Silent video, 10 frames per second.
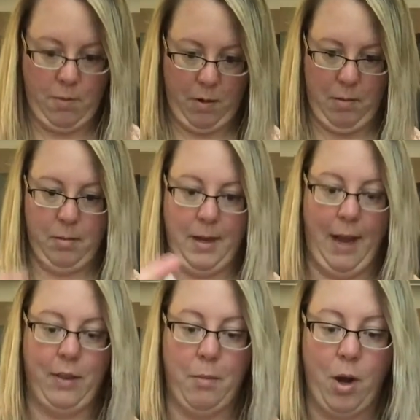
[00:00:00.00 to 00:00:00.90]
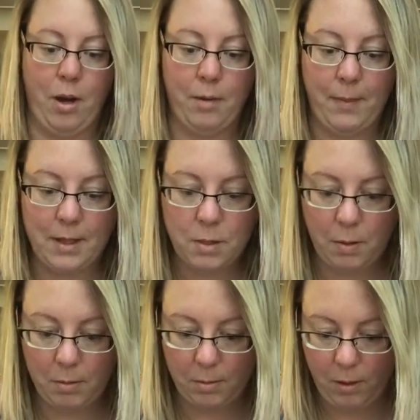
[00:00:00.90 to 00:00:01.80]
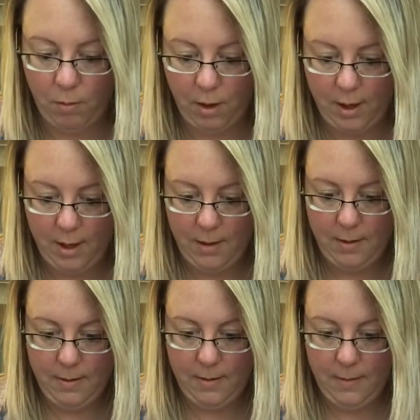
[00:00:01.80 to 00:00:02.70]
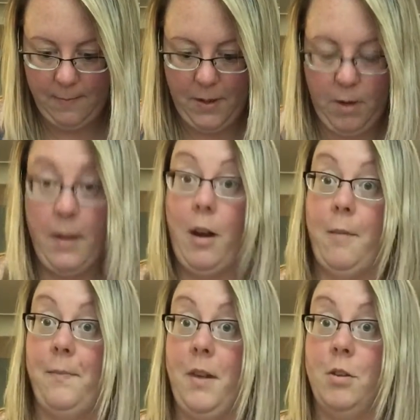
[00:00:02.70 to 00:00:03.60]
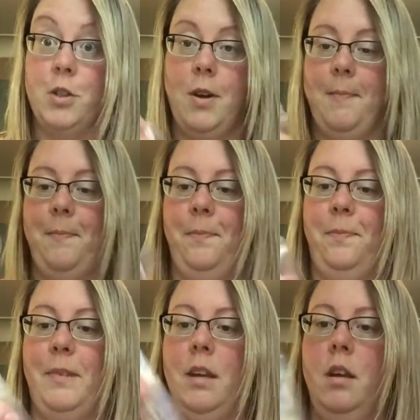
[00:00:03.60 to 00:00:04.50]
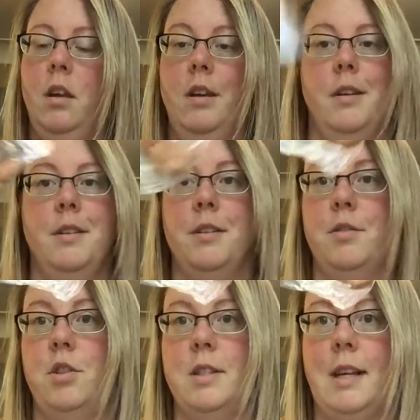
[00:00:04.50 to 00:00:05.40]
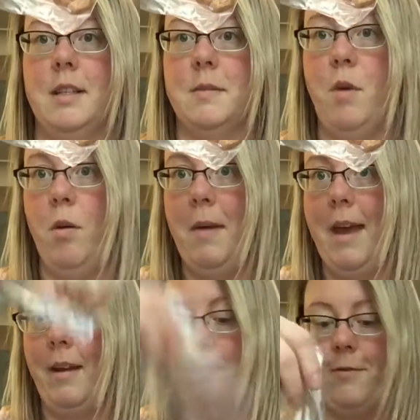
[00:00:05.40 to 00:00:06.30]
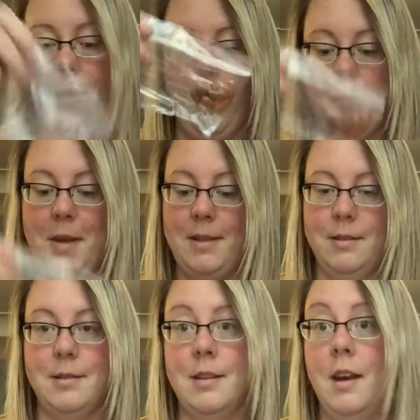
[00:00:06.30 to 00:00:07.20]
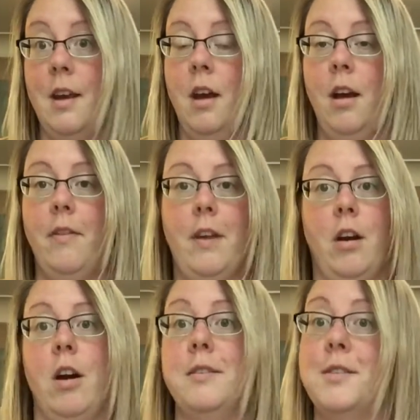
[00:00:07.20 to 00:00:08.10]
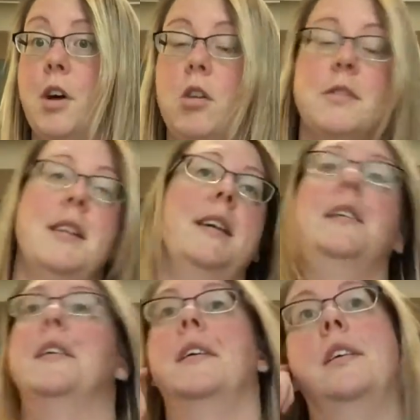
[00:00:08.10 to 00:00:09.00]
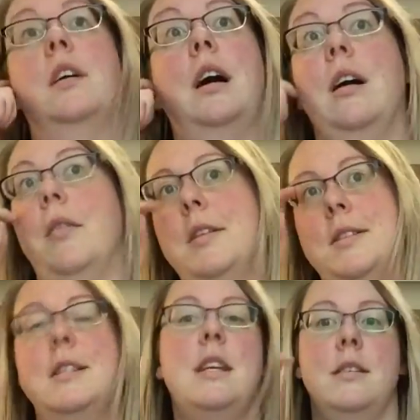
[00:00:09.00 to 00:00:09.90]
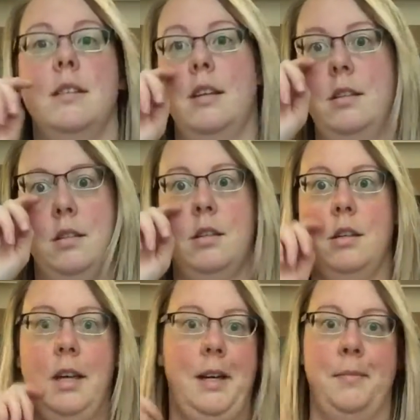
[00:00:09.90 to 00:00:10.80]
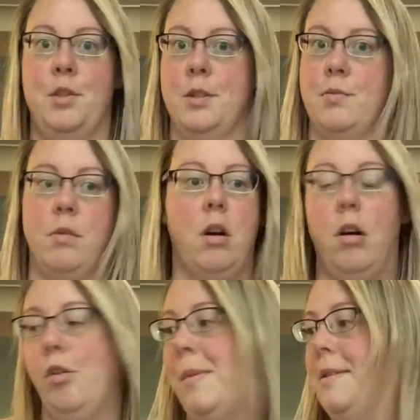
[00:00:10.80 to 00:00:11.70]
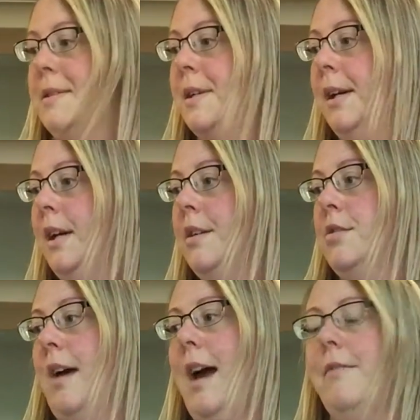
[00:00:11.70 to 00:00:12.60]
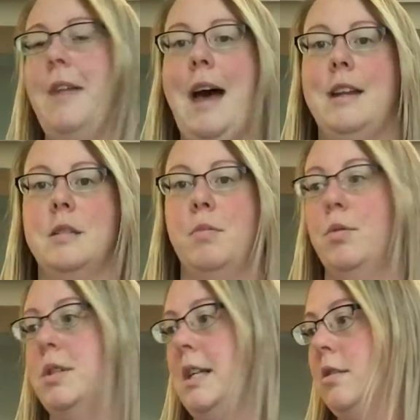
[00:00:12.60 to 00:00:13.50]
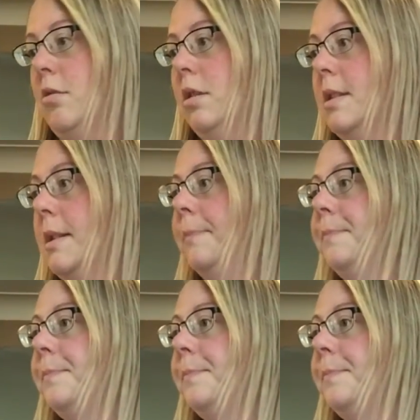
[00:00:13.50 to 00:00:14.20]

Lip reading: They're probably at the bottom, that's probably why. There they are, I'll show you. So it's just like a small bag of almonds. They're unsalted, unseasoned, just raw almonds. So I have that as a protein source.